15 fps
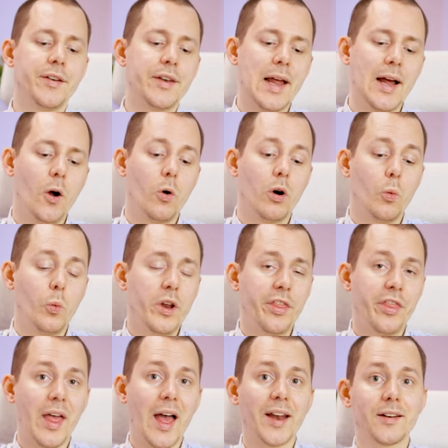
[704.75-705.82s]
Now,
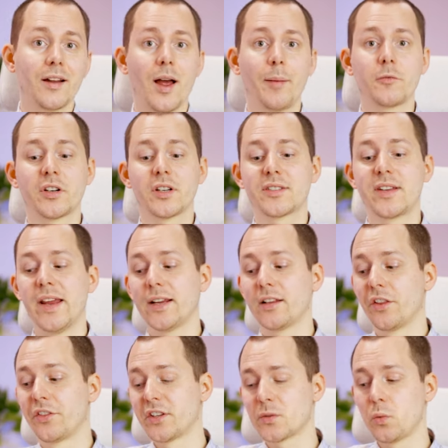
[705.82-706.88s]
with that, I'm gonna take
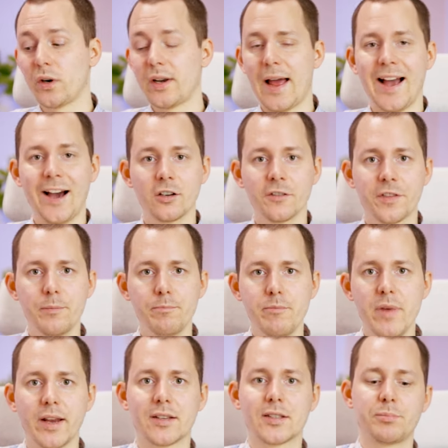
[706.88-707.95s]
this one out of the
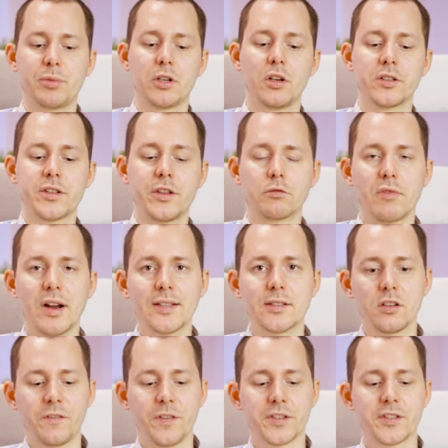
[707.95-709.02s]
mix because the
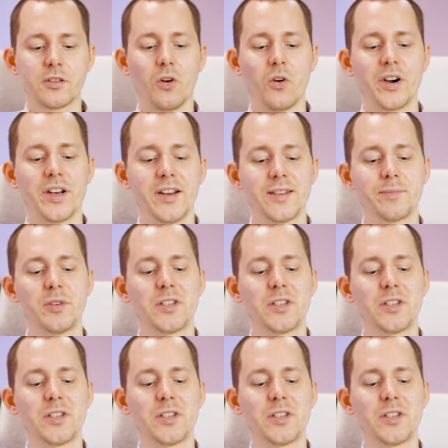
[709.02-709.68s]
rest of the story is